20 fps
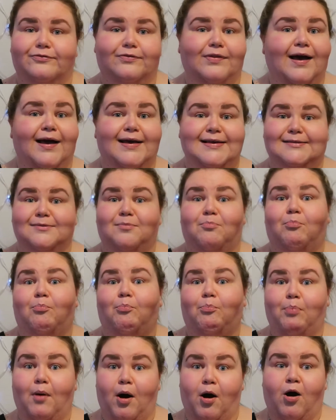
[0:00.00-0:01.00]
that is a
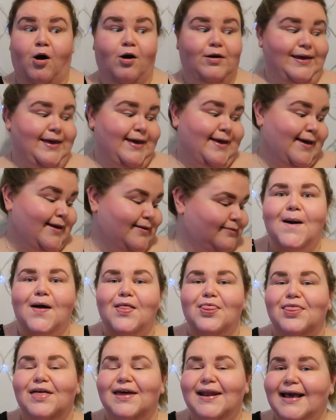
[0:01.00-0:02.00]
bargain.
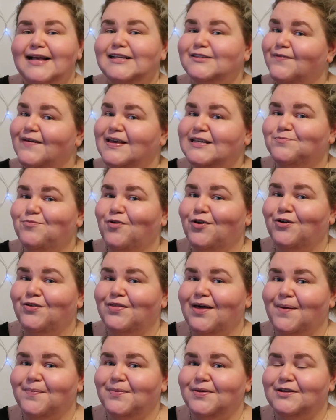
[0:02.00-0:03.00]
The next face product
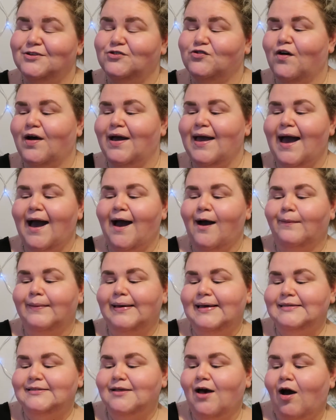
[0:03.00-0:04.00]
that I'm going to try
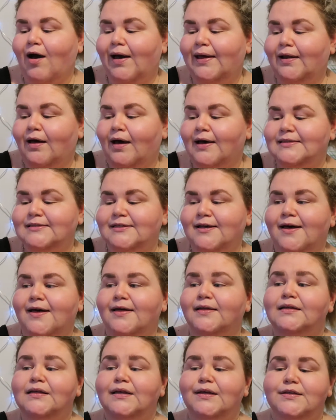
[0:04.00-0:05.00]
out is
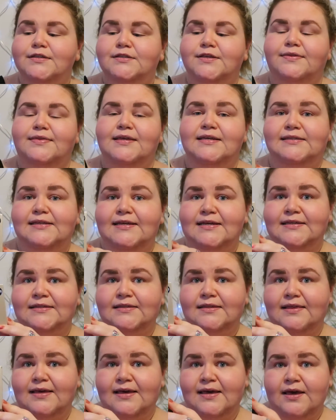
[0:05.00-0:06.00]
highlighter. So this
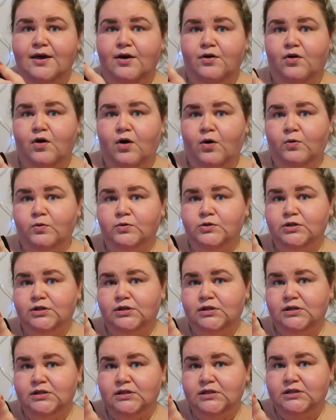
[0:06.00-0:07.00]
is the Gold
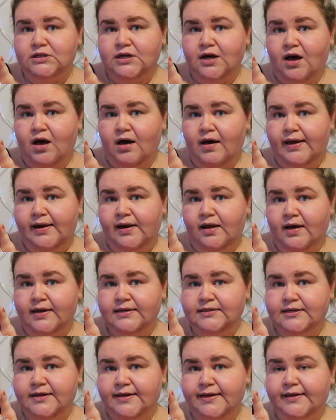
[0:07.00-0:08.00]
Luster
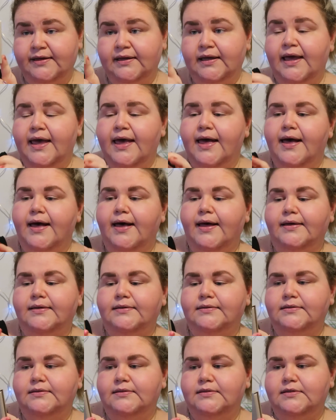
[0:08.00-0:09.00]
highlighter,
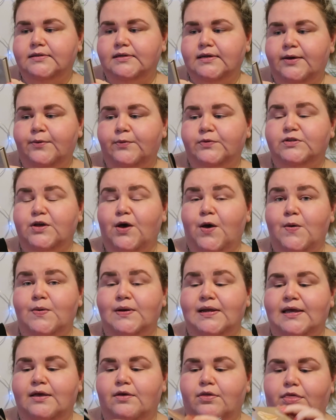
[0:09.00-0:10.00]
and it was
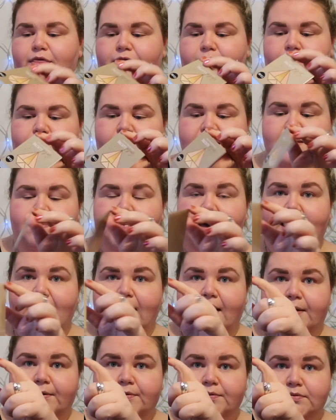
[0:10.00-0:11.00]
only
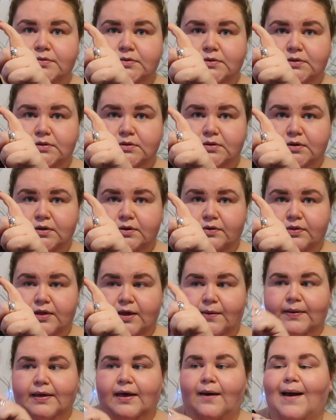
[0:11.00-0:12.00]
£3.
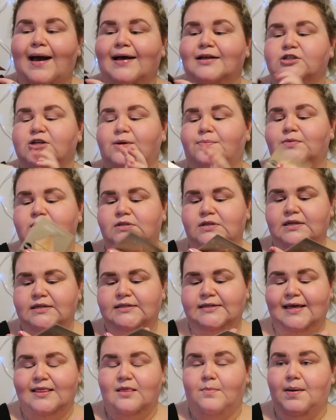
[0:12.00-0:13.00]
There we go. Actually, I'm just going
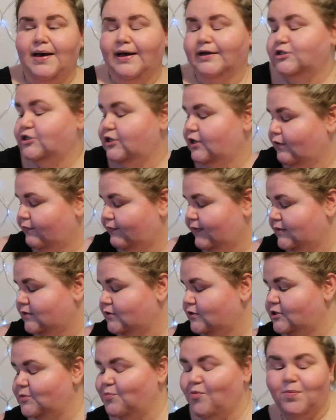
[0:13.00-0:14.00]
to take the packaging off this
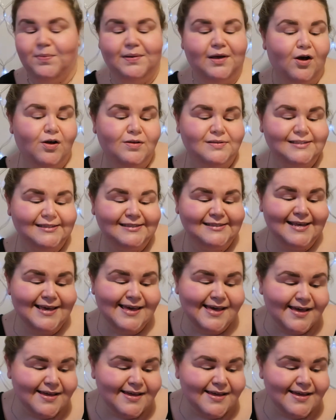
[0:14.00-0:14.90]
because you probably can't see